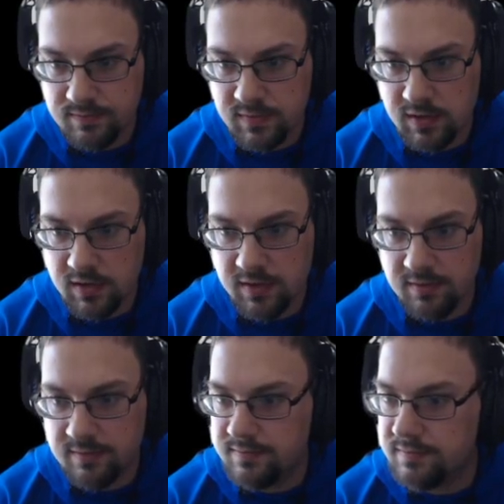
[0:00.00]

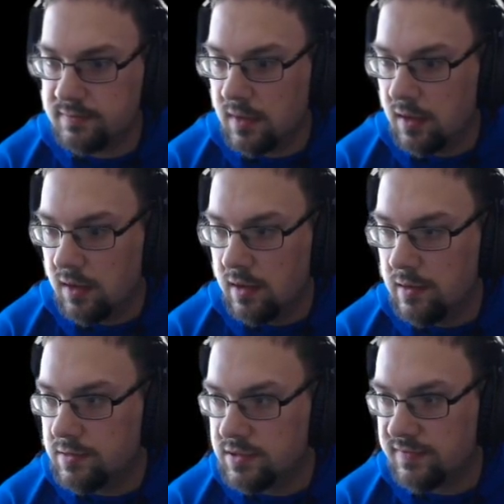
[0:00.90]

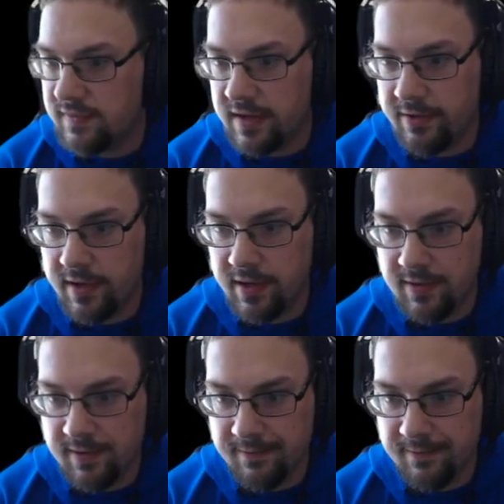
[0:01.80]
Alright. Just fly right in there.